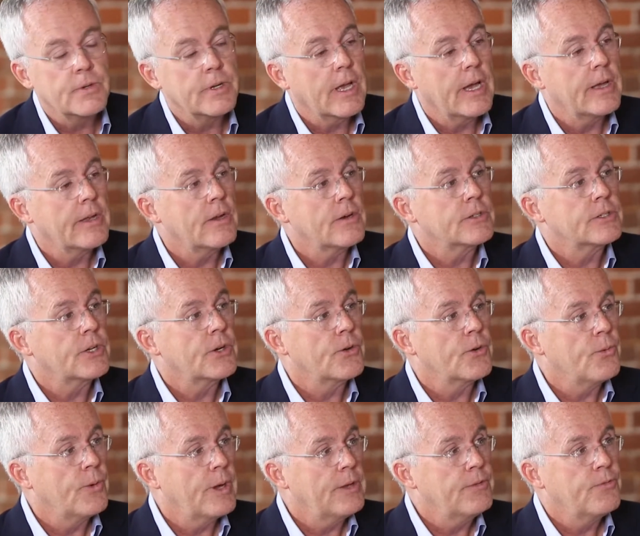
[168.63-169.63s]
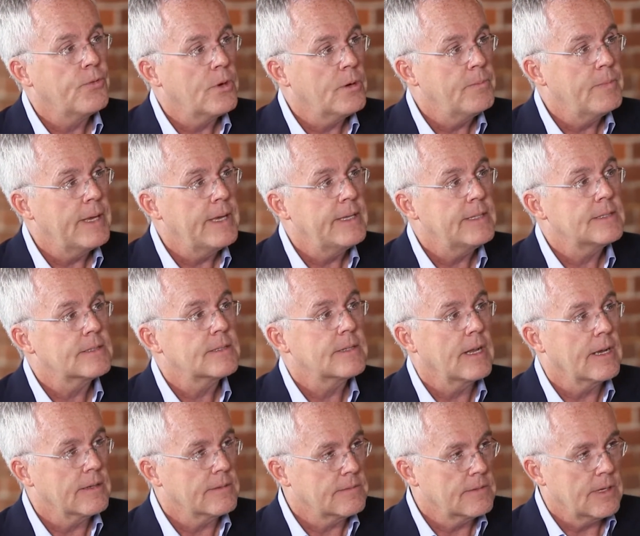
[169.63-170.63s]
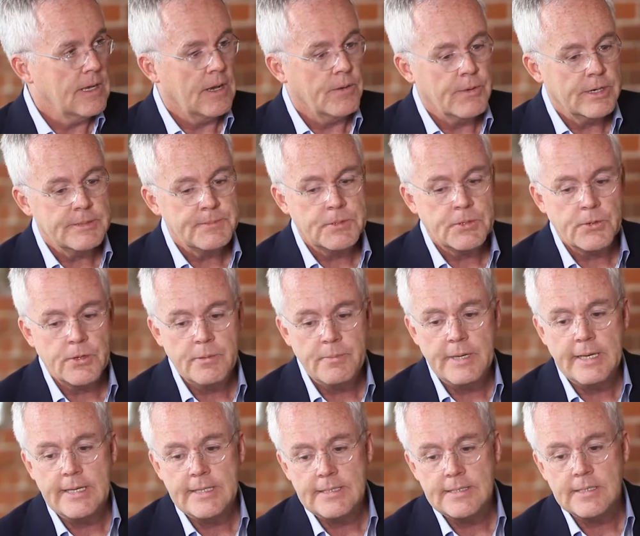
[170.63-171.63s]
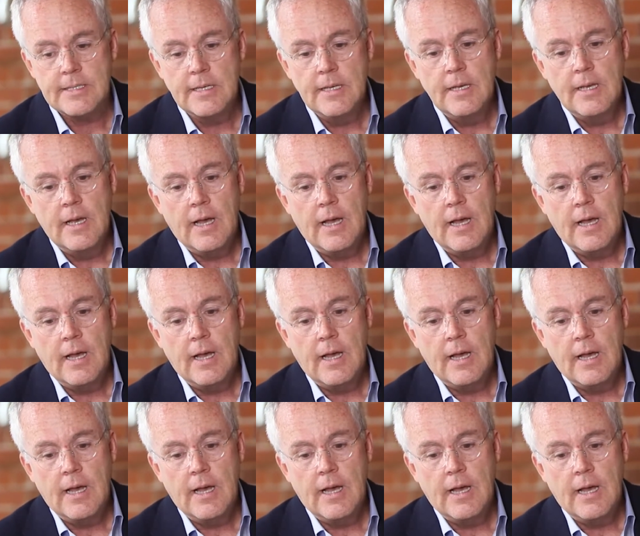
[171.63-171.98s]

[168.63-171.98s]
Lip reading: we're not arterial waveform based and not respiratory based,